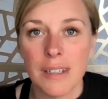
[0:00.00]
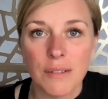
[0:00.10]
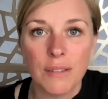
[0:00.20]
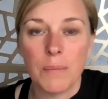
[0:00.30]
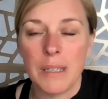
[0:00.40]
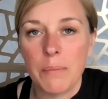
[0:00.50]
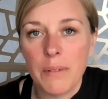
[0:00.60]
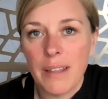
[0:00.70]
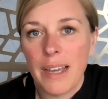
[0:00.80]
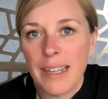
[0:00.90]
The
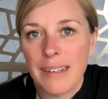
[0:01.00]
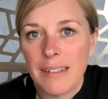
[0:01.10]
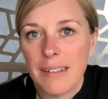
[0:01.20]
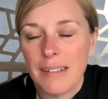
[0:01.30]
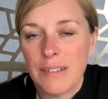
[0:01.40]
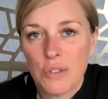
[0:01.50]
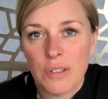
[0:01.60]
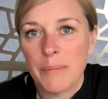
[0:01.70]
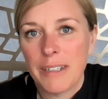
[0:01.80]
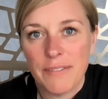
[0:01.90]
people that
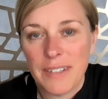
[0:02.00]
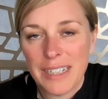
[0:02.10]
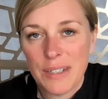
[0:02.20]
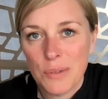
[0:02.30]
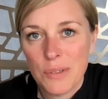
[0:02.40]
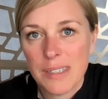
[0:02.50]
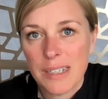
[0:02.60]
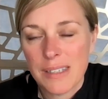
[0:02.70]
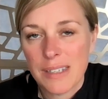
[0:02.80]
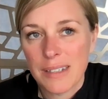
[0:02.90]
enjoy my
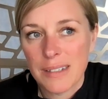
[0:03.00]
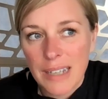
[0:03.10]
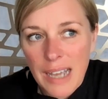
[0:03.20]
videos,